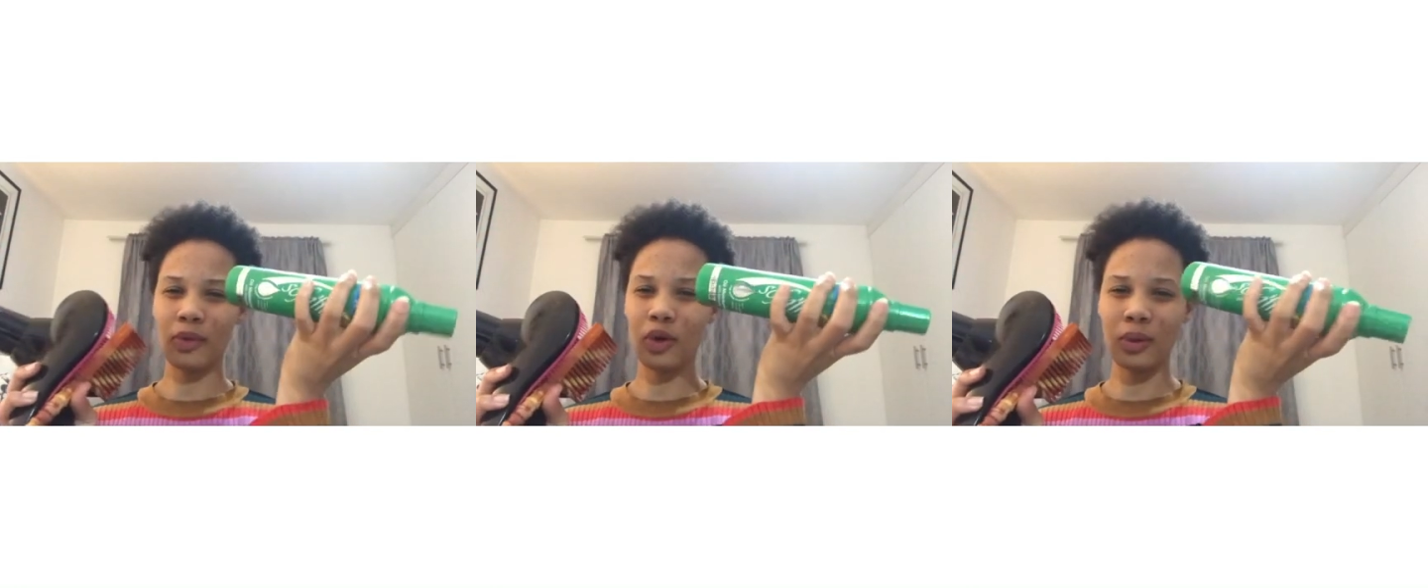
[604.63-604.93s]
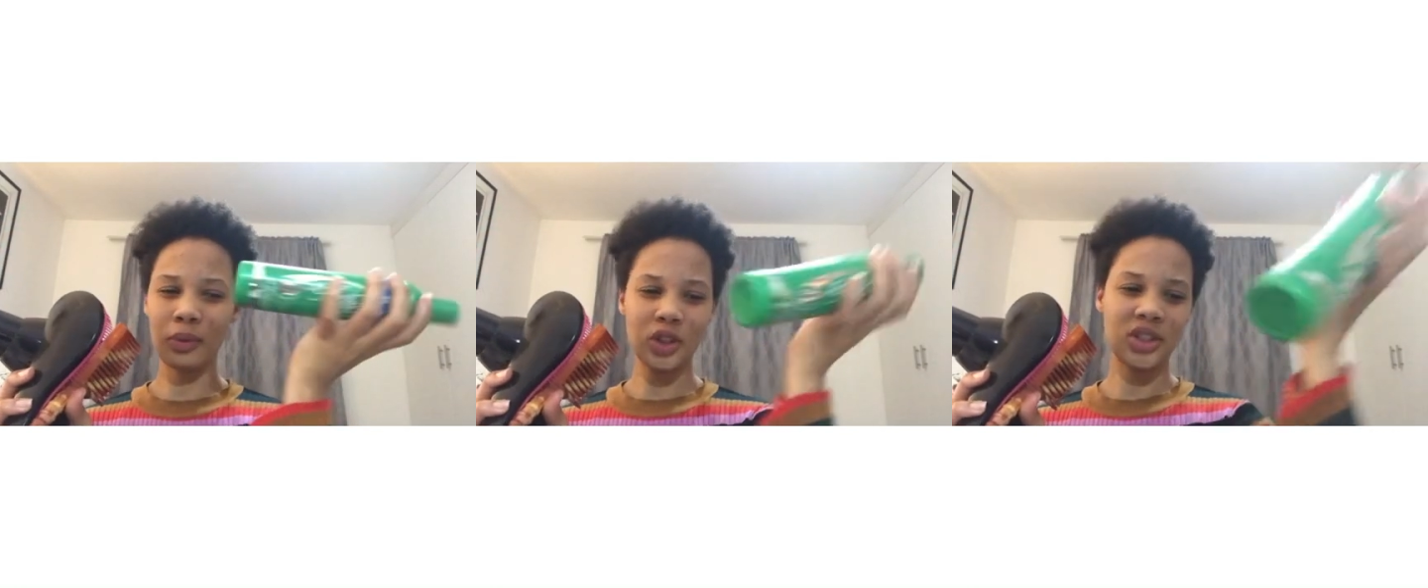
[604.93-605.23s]
oil
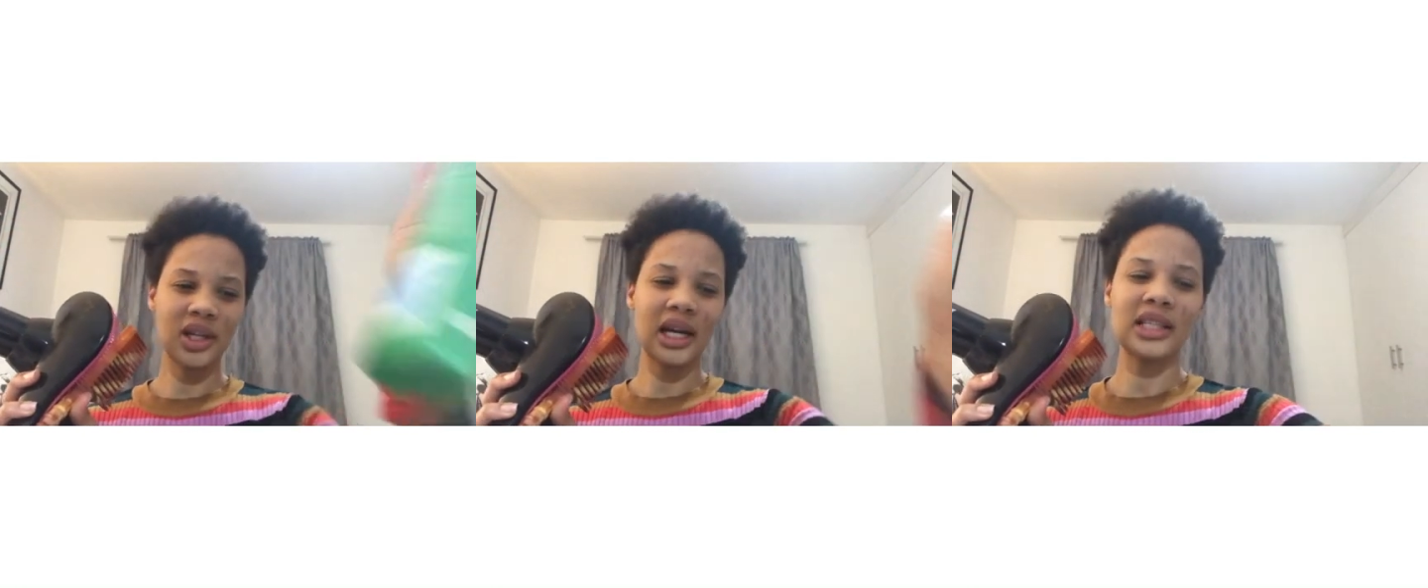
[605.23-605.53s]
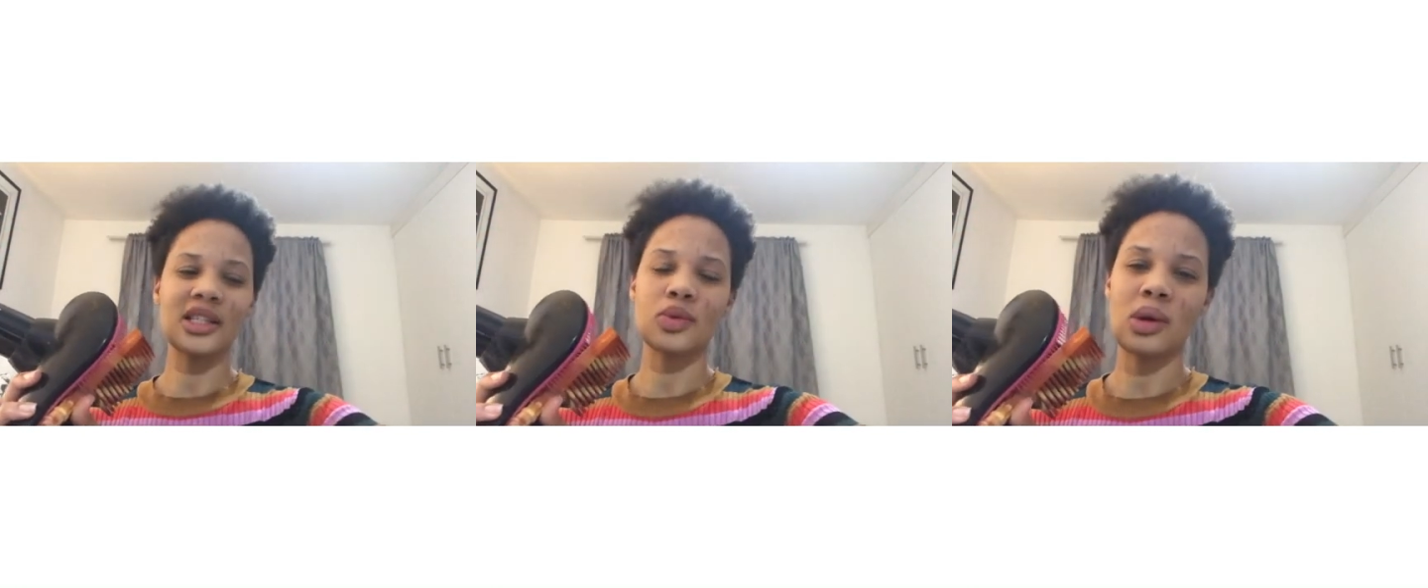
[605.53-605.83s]
moisturizer
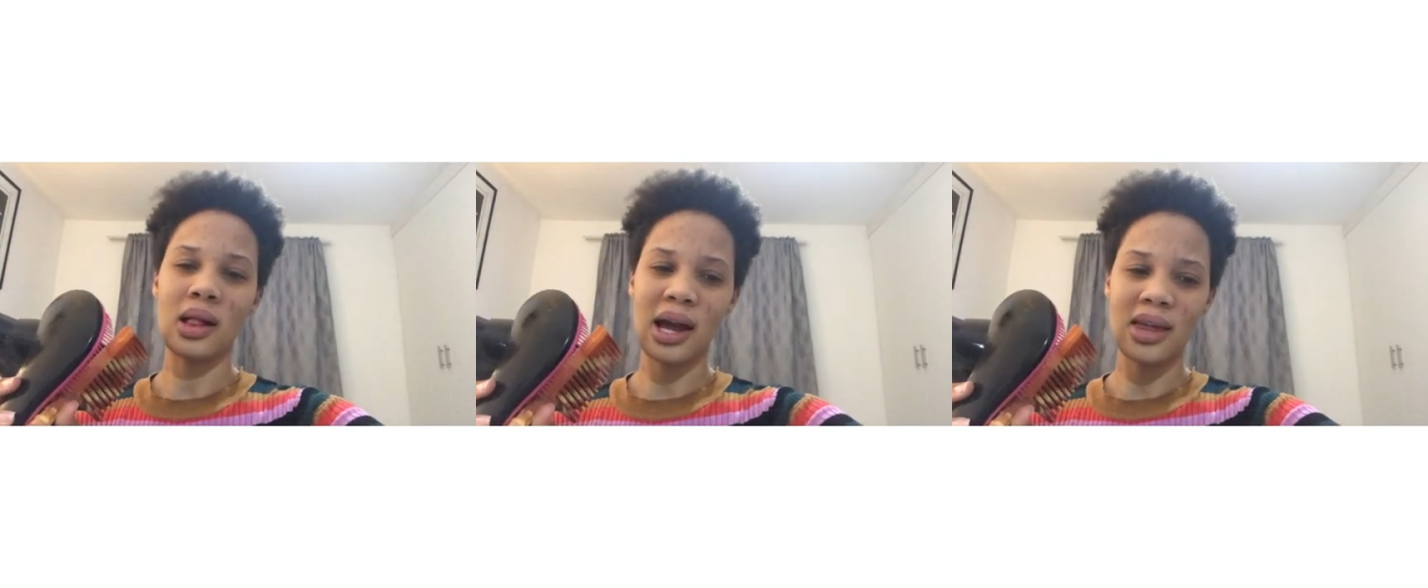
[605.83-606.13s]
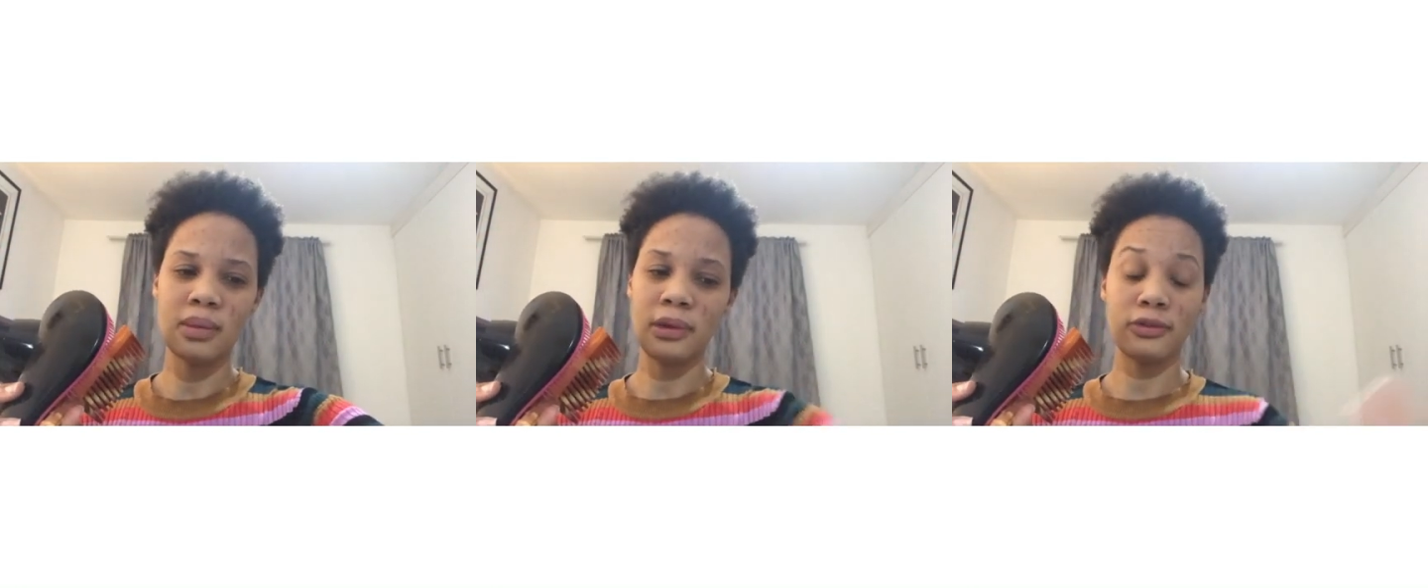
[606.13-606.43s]
as well,
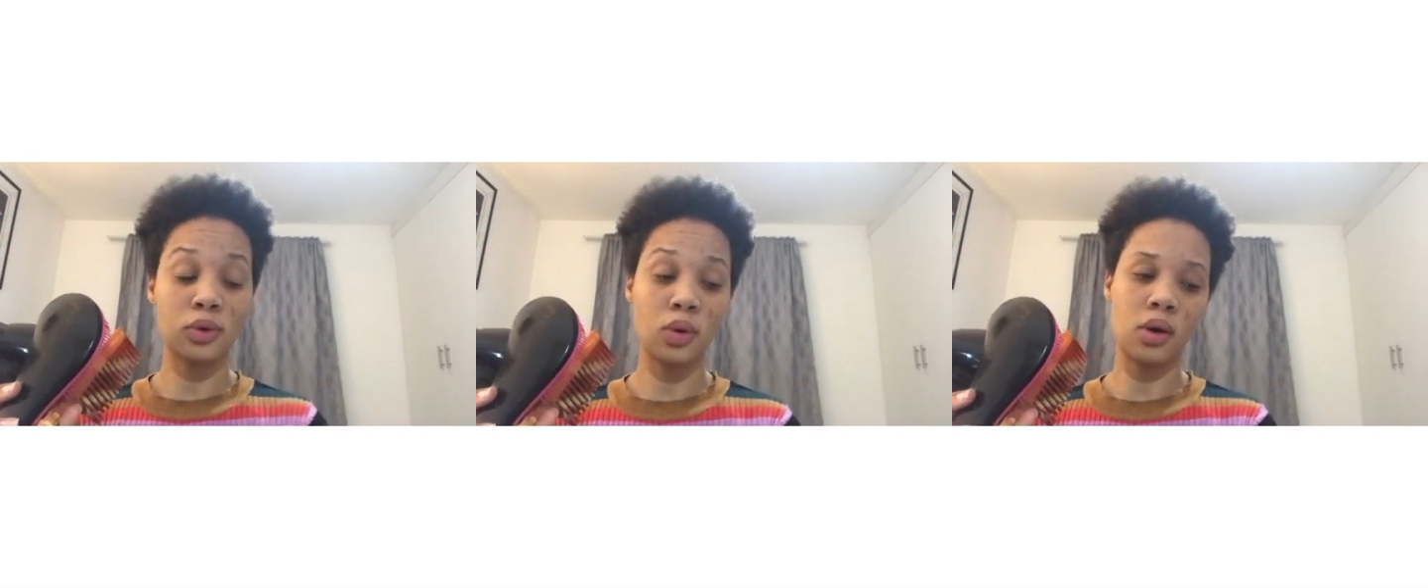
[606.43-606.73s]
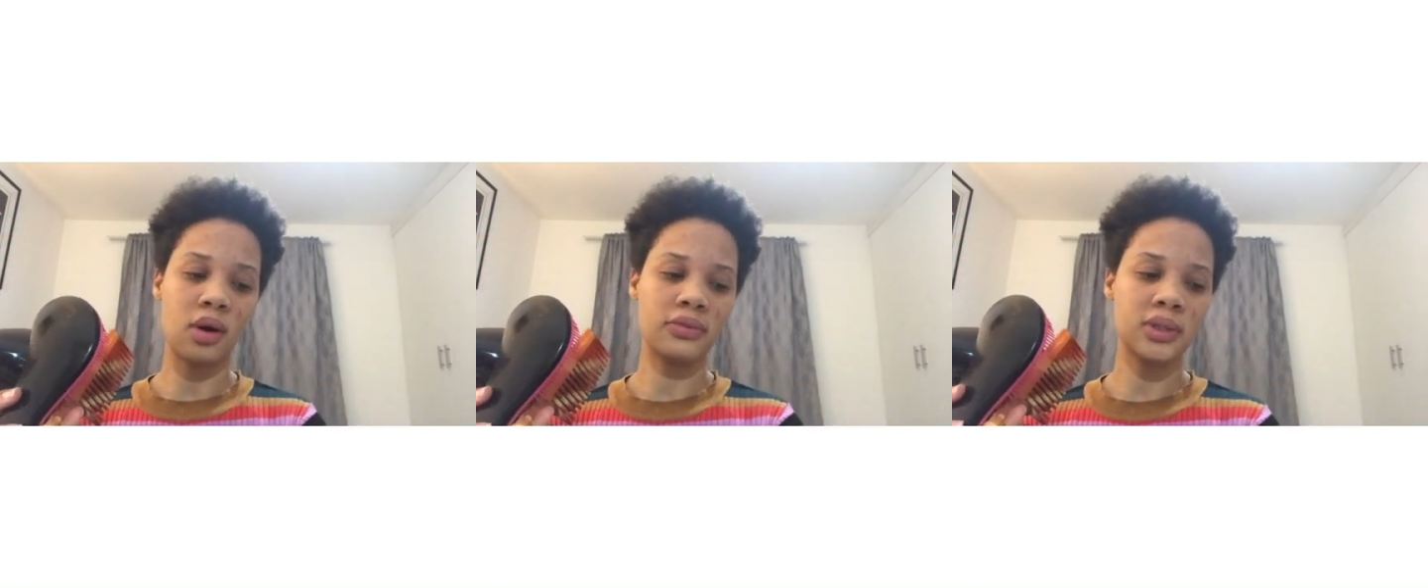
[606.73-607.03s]
either before
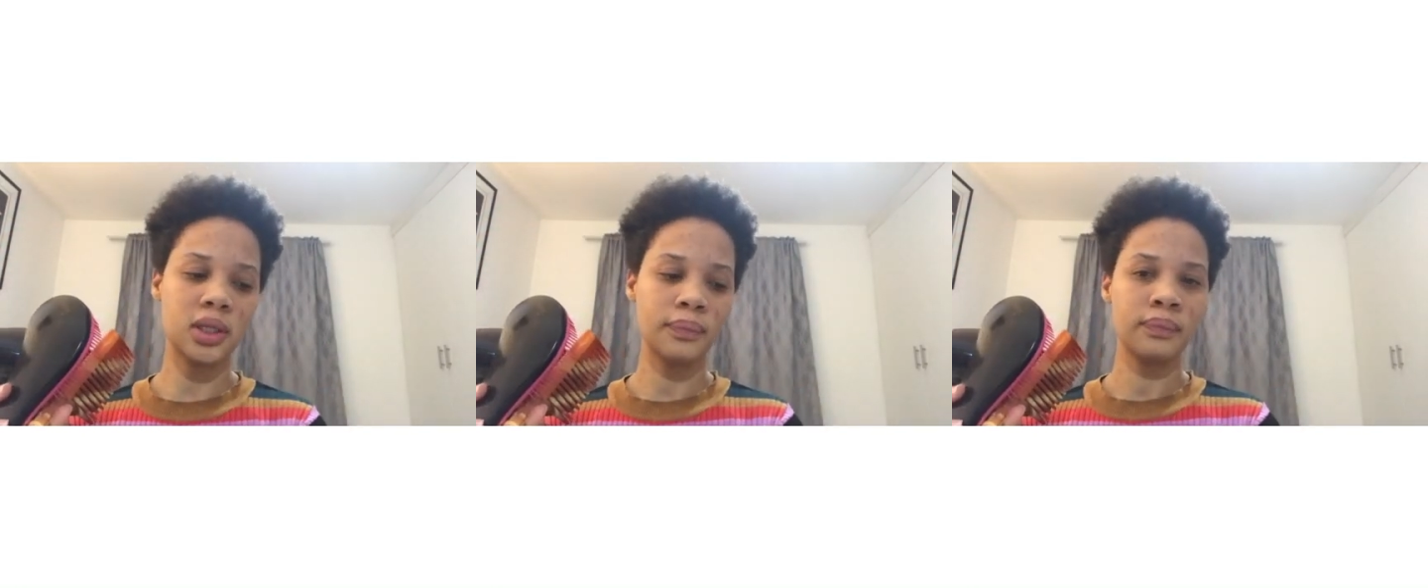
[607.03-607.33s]
or after.